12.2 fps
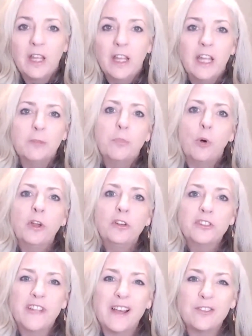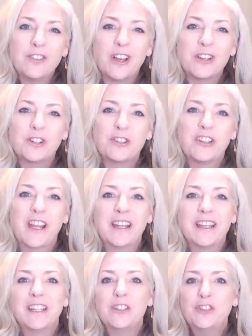It boils down to
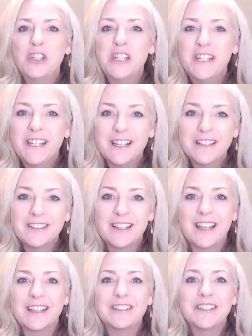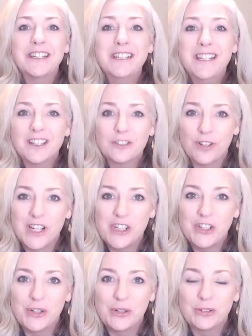understanding GDS and TDS
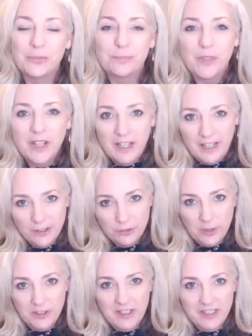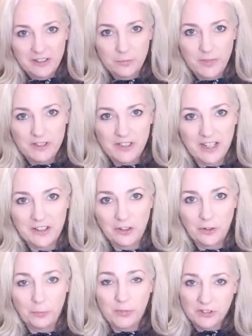ratios. Here's where it gets a bit
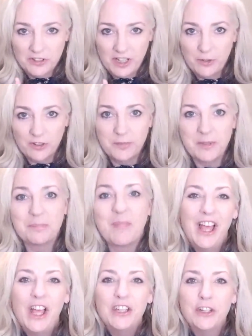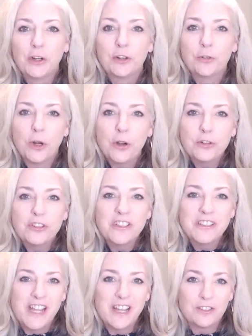technical, but stay with me. Your gross
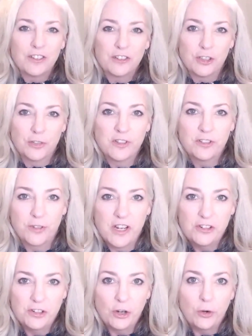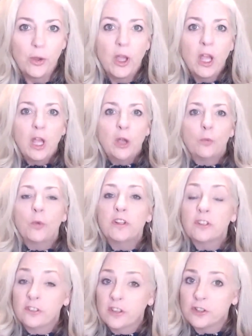debt service ratio, which
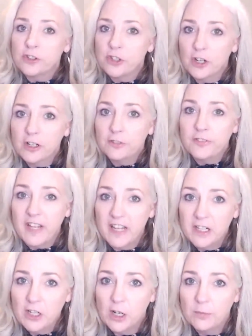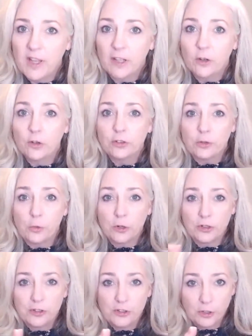is the chunk of income that goes
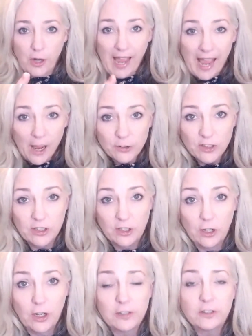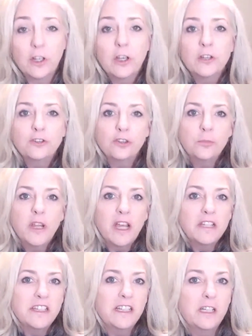towards your housing costs, should be
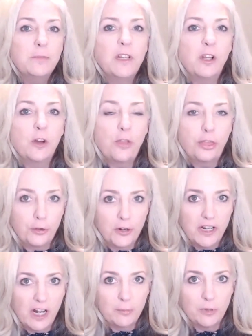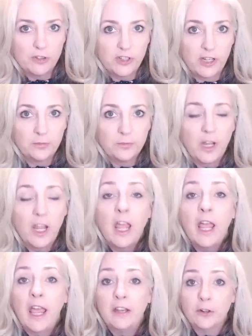ideally below 39%.
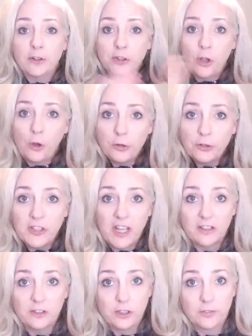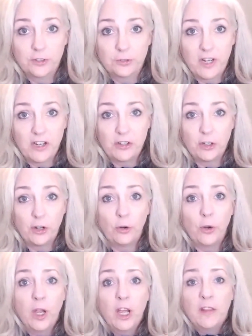And your total debt service
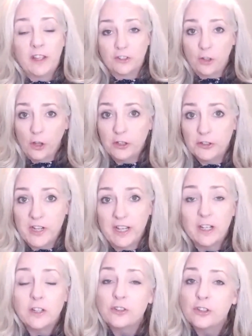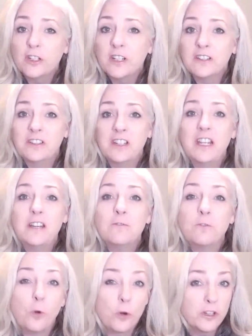ratio, that's all your debt, shouldn't exceed
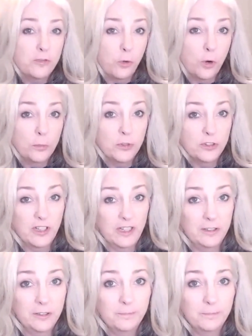44%.